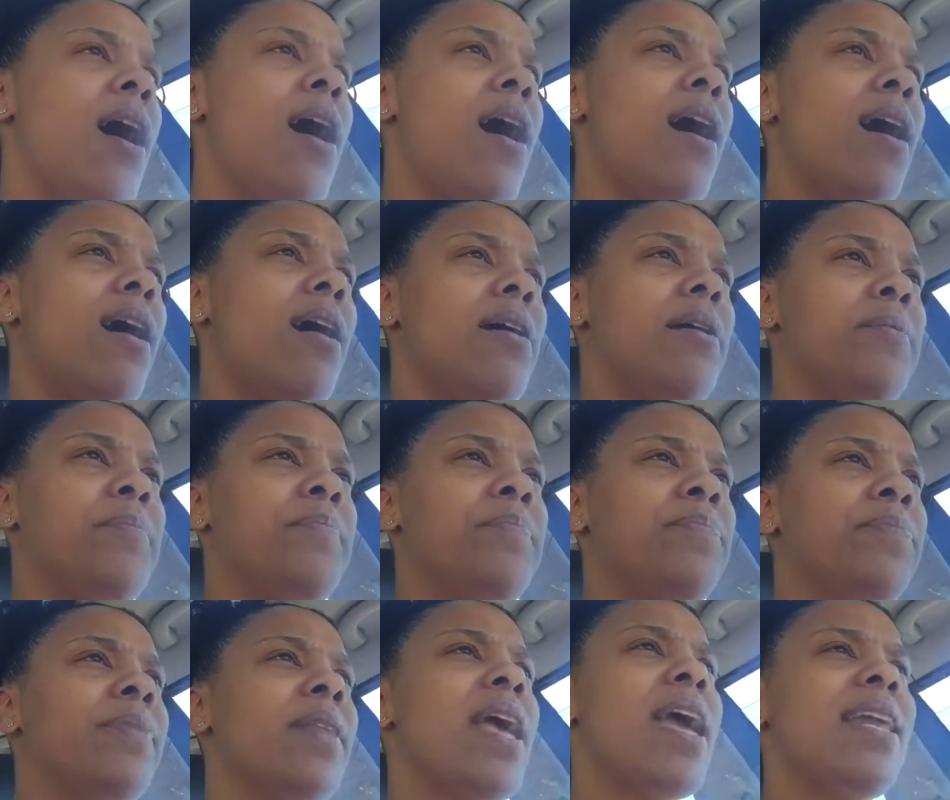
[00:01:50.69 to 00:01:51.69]

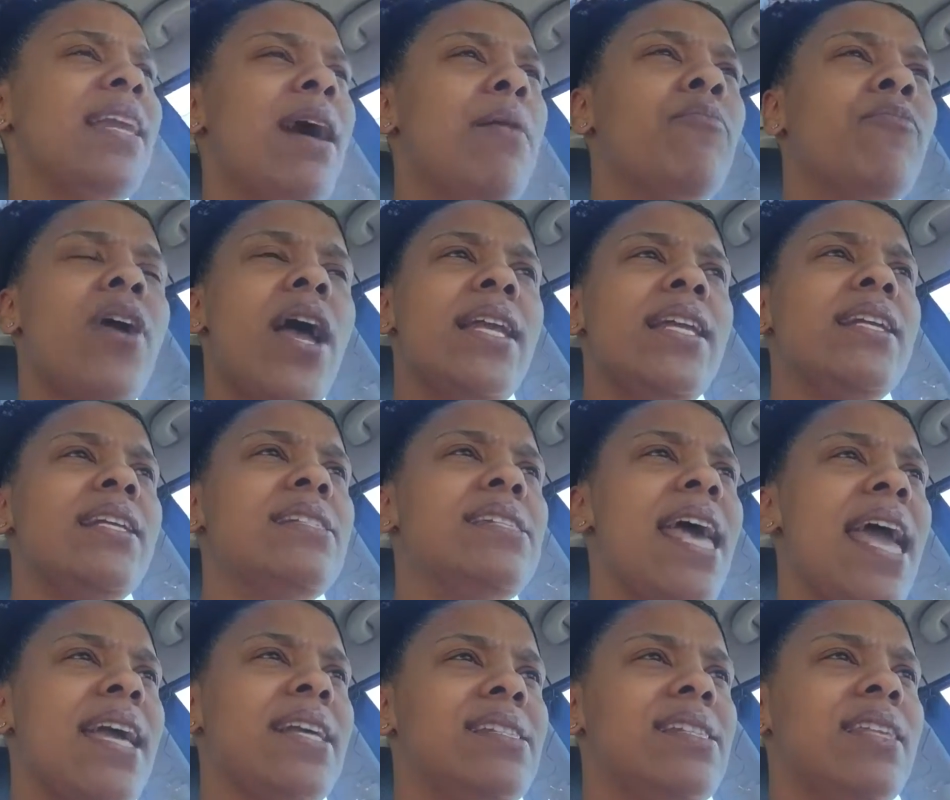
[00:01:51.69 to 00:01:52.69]
Um, and I'm ready to
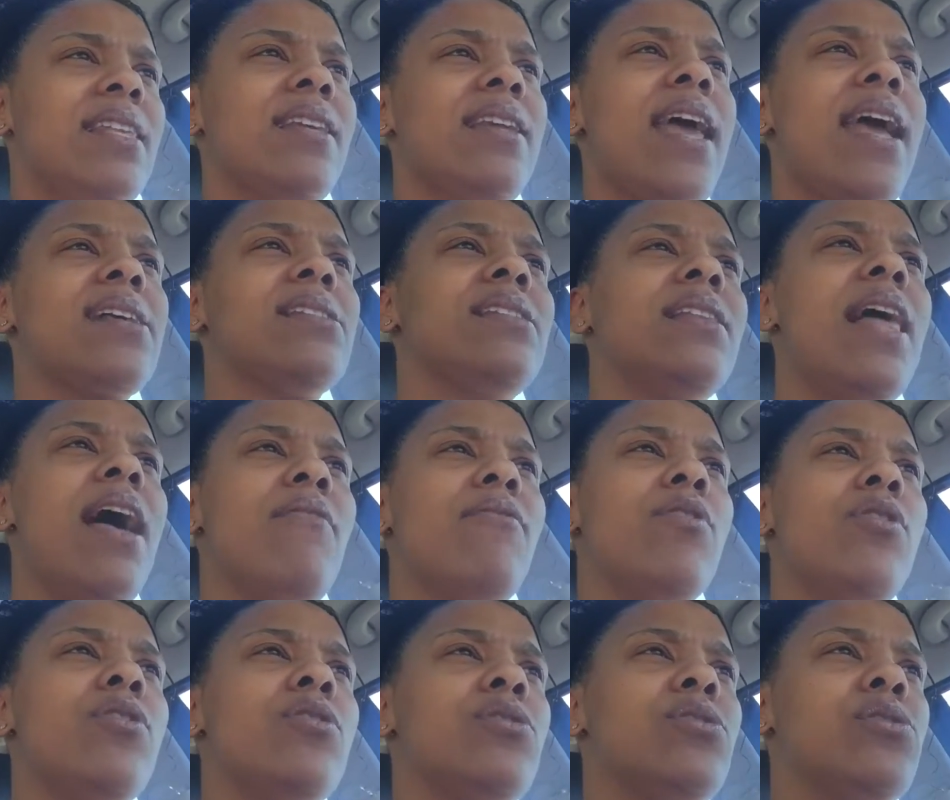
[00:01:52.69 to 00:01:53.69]
take it to the next
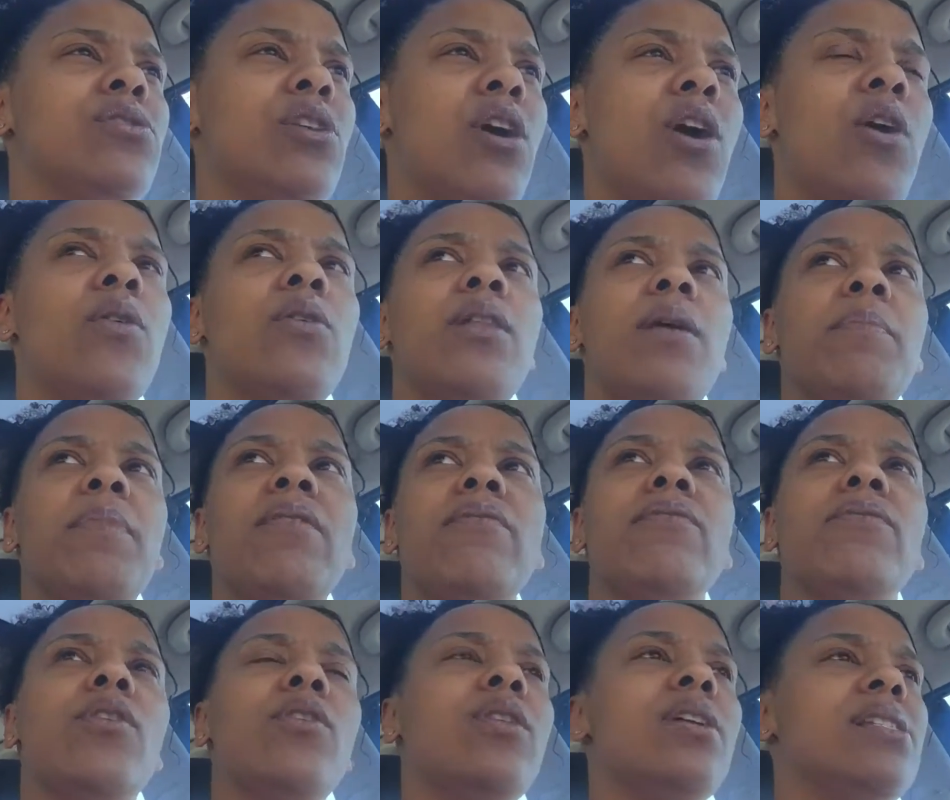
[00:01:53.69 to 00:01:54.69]
level. So let
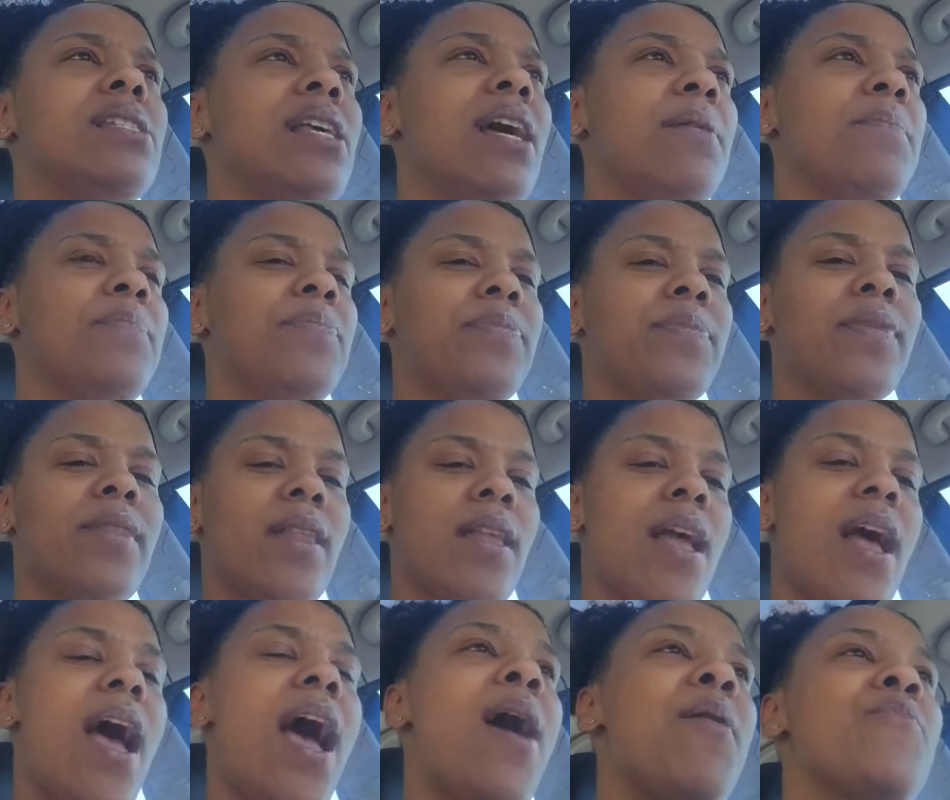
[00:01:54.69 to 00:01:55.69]
me roll this up.
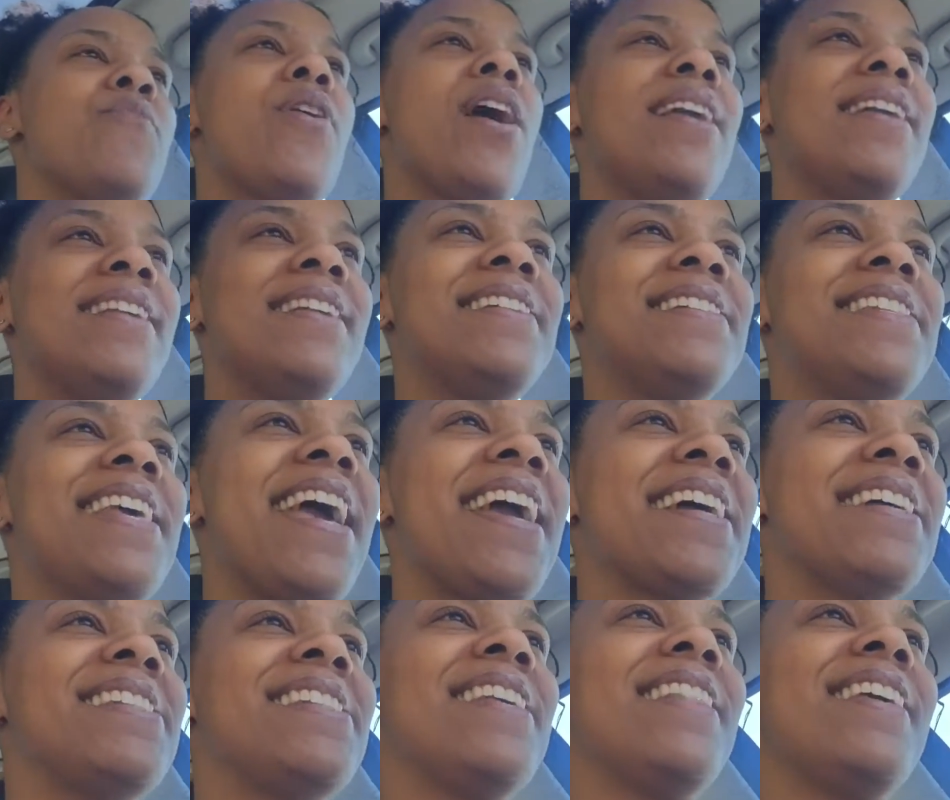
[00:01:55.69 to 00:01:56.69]
I'm ready to take
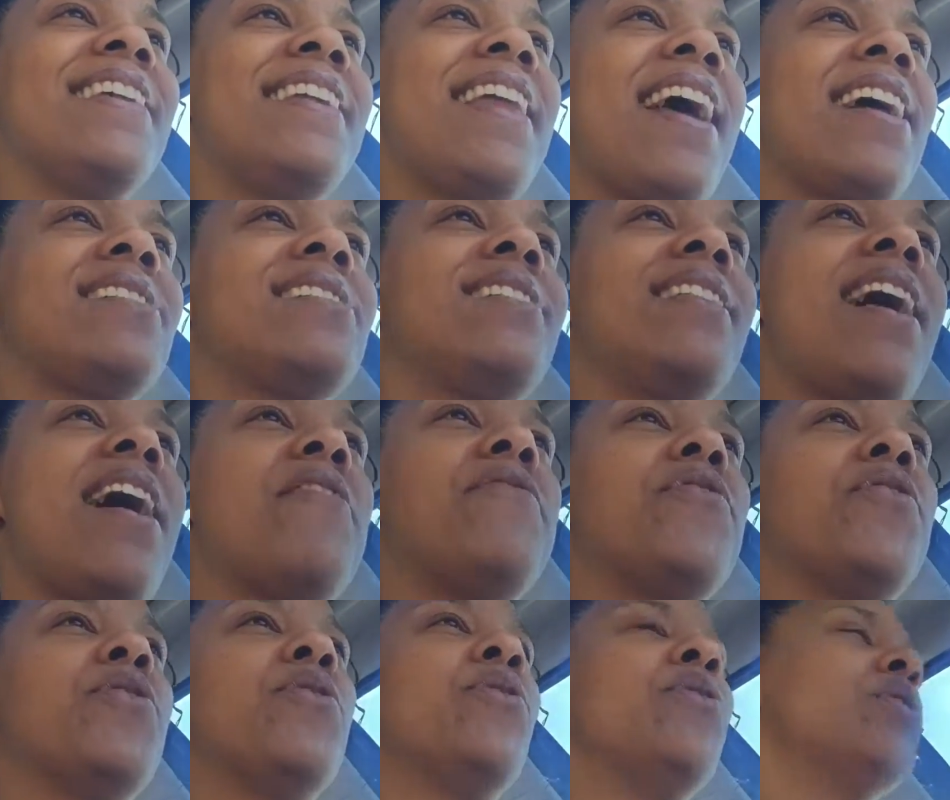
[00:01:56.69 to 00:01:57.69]
it to the next level.